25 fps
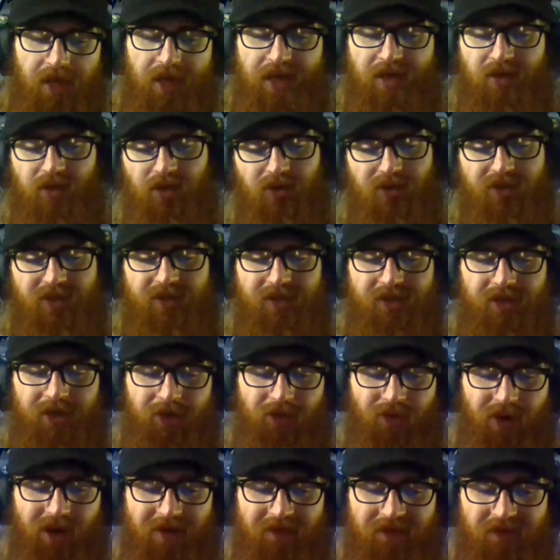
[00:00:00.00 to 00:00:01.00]
He looks at the
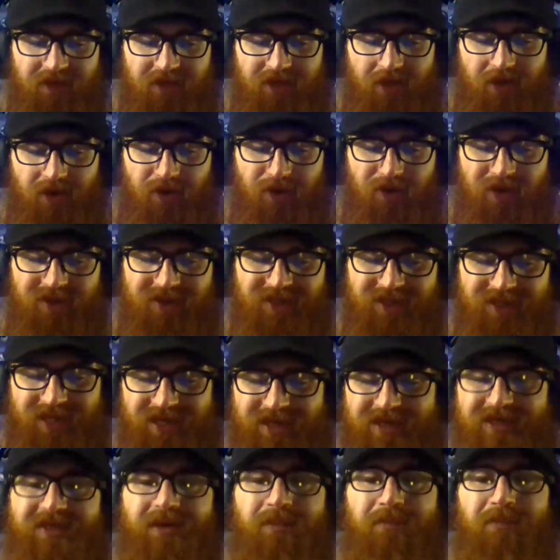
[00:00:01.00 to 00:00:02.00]
gravestone and
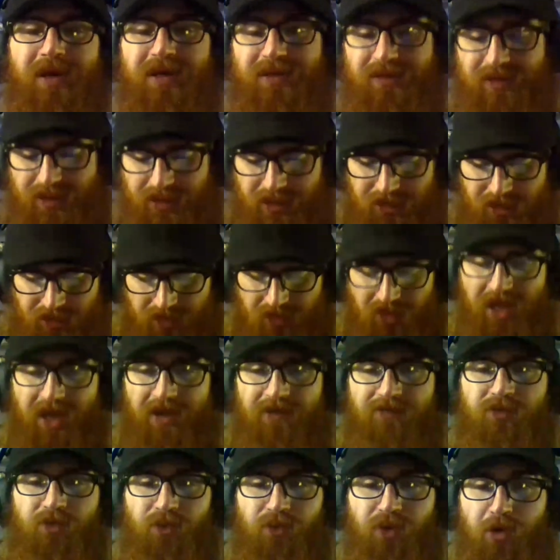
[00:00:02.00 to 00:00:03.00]
sees a message
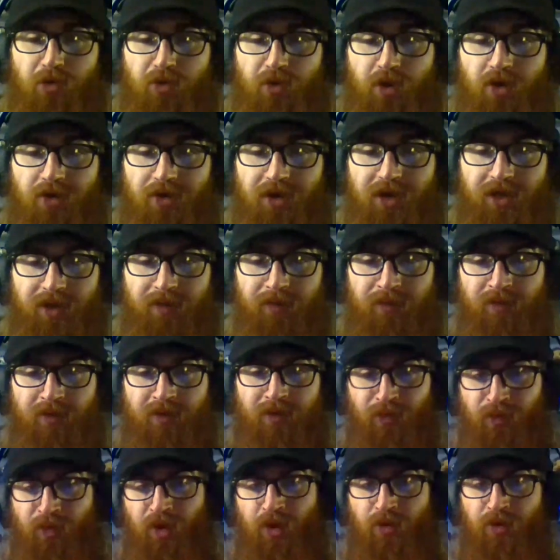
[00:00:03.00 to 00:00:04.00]
left wrote
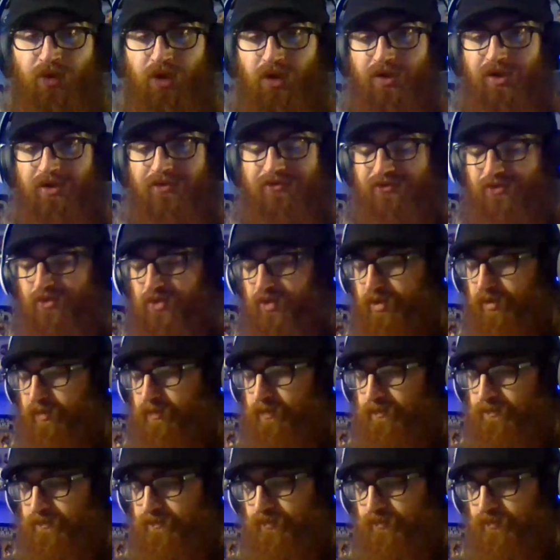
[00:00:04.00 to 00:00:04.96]
on it for him.